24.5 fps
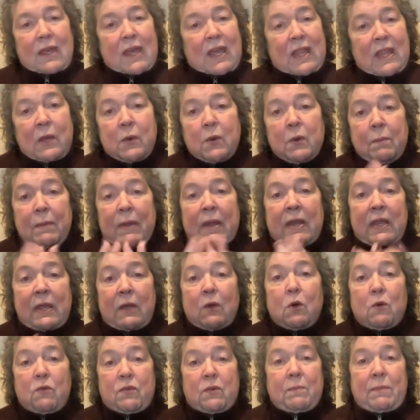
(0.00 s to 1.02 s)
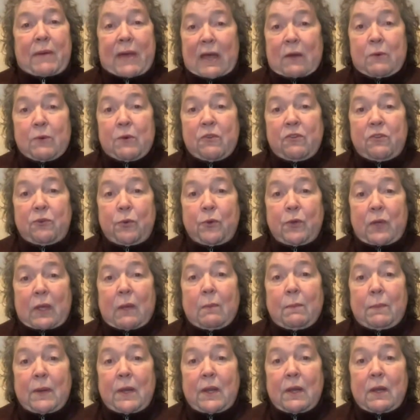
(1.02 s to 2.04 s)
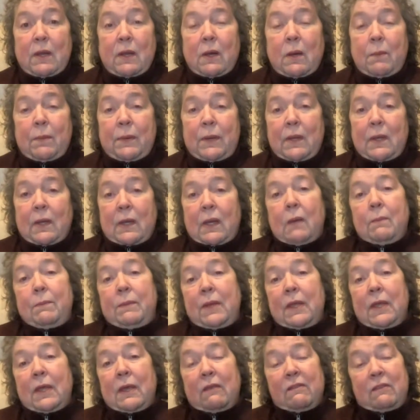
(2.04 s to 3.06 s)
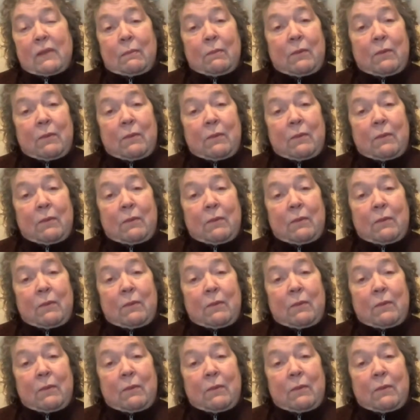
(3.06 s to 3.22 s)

and they were bending over backwards to accompany, accompany us.